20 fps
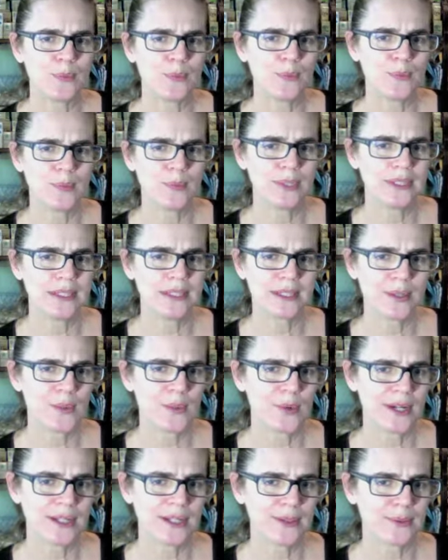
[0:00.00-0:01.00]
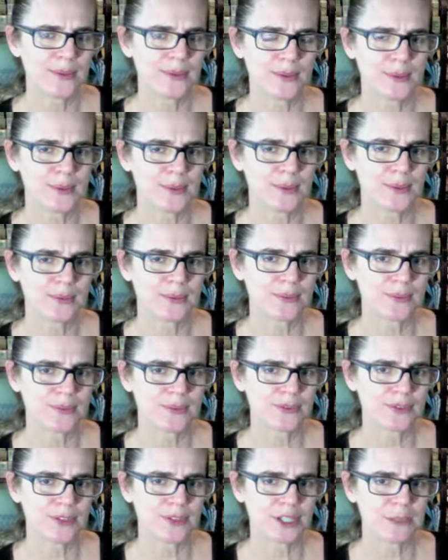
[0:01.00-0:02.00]
we didn't quite do the whole
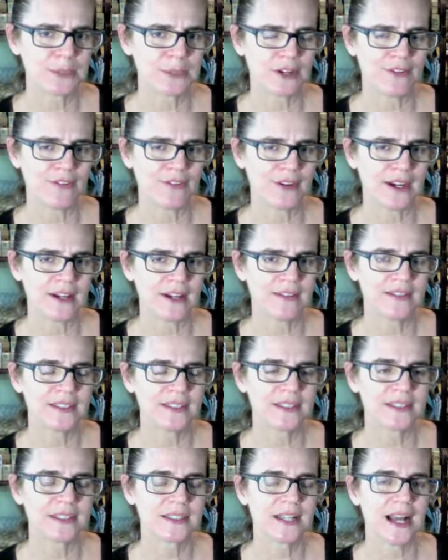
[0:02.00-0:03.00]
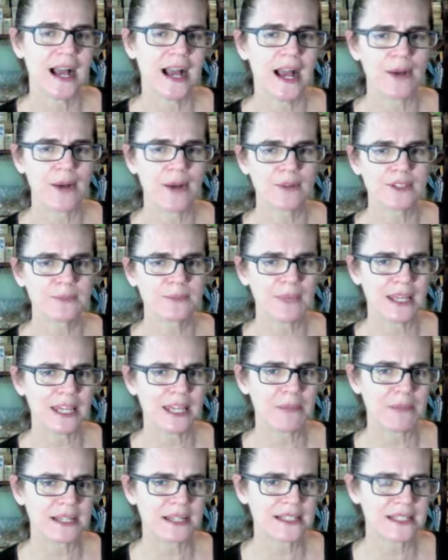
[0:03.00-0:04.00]
journaling by fives. I was making
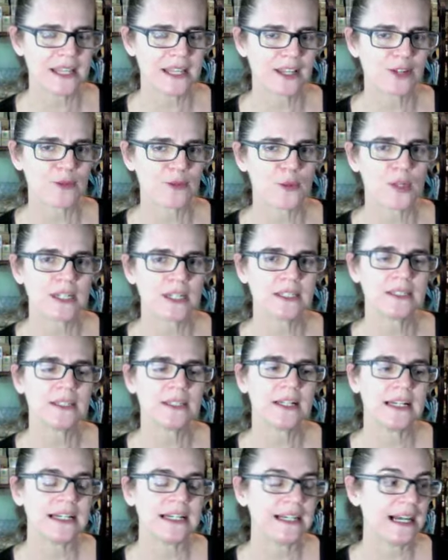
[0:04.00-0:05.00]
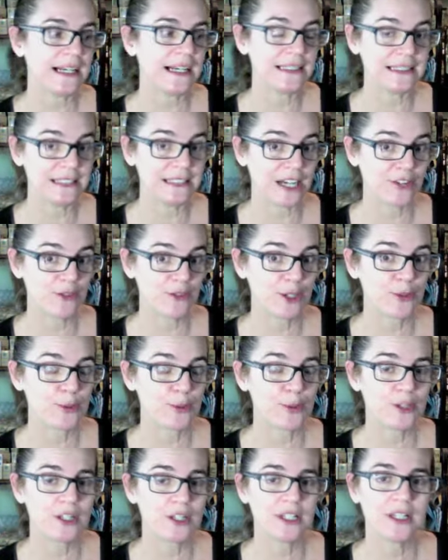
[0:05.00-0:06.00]
my second one. I did not
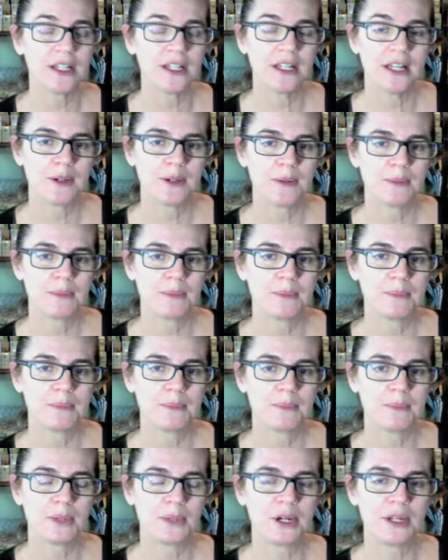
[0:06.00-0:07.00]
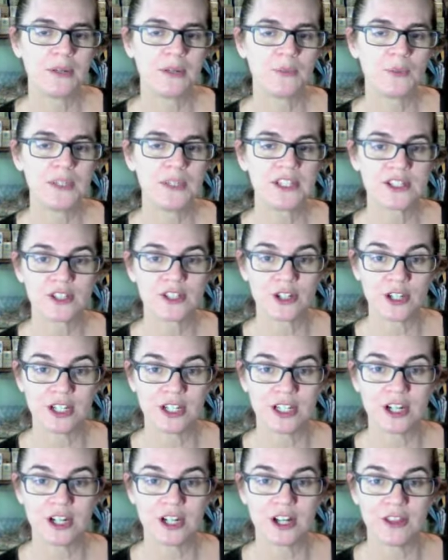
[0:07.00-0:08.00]
record it, but we
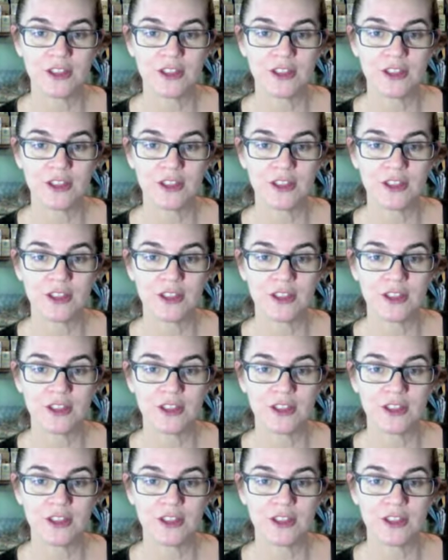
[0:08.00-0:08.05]
started on the